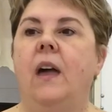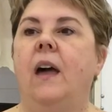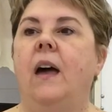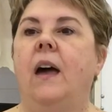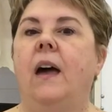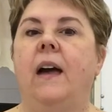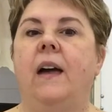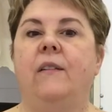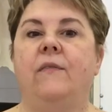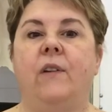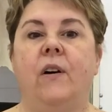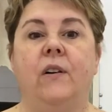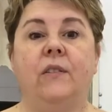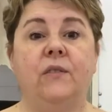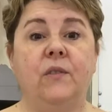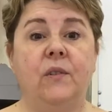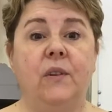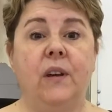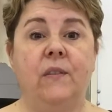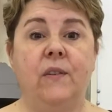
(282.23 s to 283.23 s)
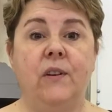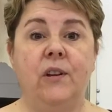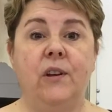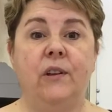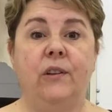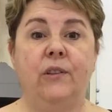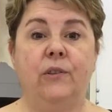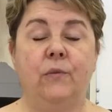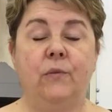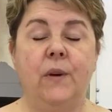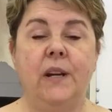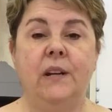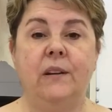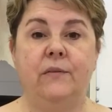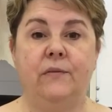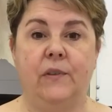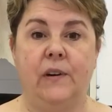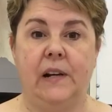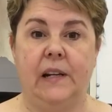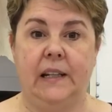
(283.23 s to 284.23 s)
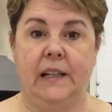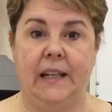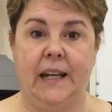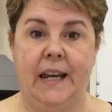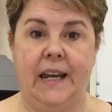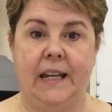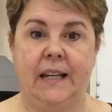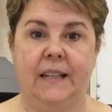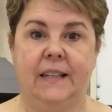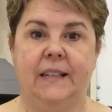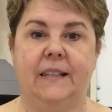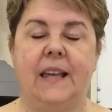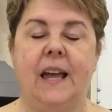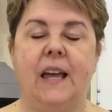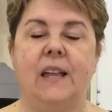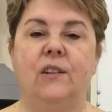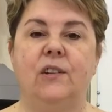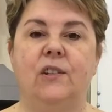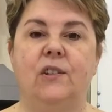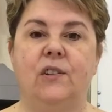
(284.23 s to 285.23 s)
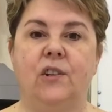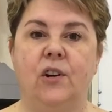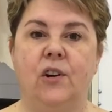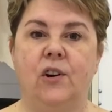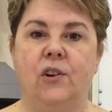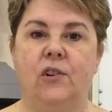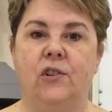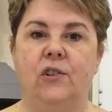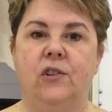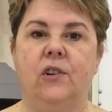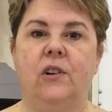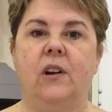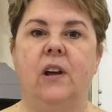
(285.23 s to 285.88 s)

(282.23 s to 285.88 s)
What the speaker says: I have also given you 3 different links that search